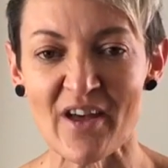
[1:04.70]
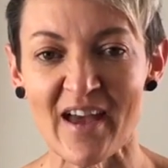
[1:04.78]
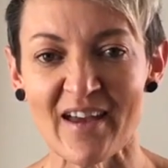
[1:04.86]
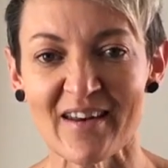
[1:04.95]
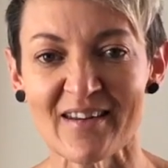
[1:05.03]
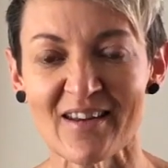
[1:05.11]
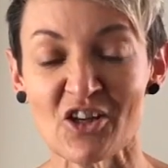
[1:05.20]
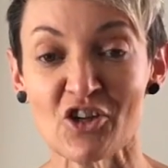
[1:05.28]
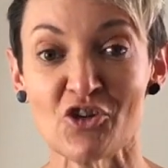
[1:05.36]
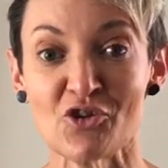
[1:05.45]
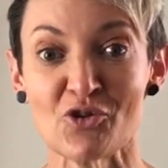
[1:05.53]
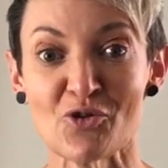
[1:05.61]
then
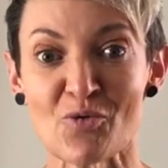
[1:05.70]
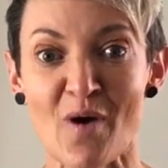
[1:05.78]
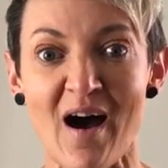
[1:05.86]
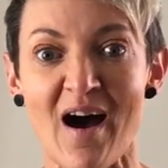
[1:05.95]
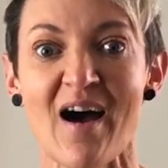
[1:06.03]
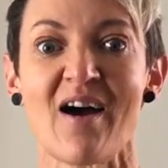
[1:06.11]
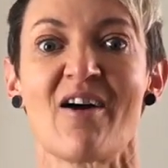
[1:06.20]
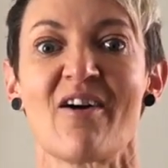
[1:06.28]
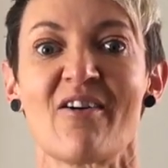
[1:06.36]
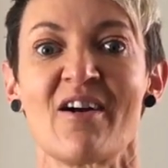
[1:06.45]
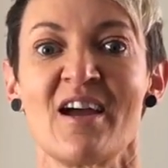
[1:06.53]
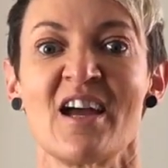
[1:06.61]
you
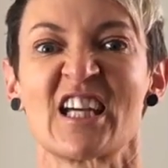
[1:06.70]
are